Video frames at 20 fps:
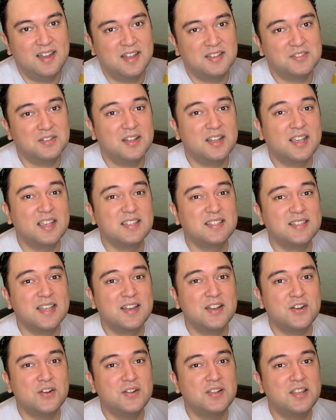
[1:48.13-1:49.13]
So like I
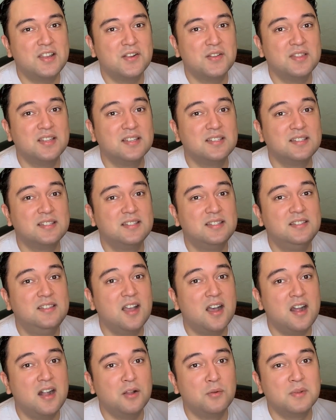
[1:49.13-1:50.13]
said earlier, this
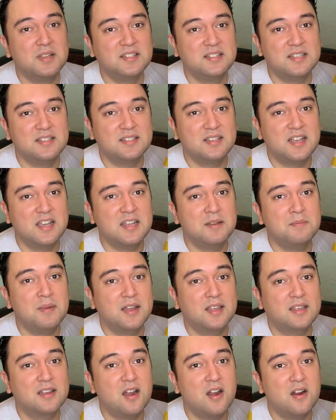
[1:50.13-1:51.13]
doll was designed
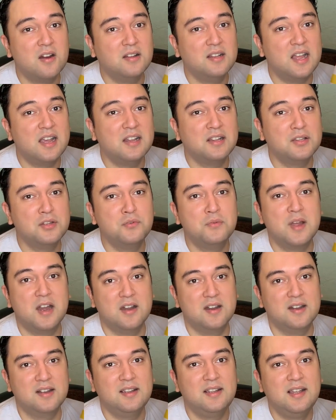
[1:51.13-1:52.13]
by Carlisle
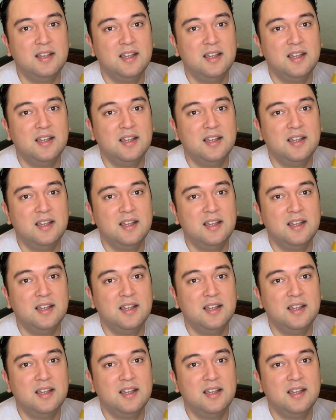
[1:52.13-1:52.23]
Noera,